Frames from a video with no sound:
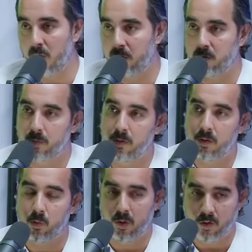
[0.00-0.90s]
or a Dr.
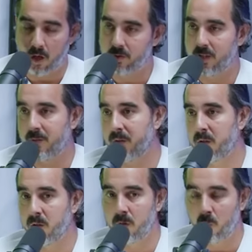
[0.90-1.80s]
Berg mm-hmm. or a Dr. Living
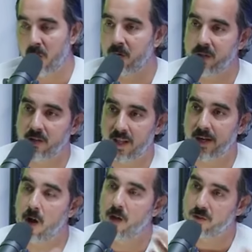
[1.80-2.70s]
Good or one of these
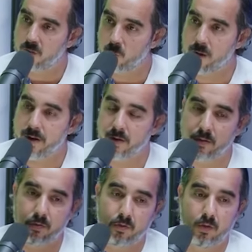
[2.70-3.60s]
like content
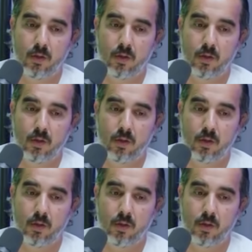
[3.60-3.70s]
creators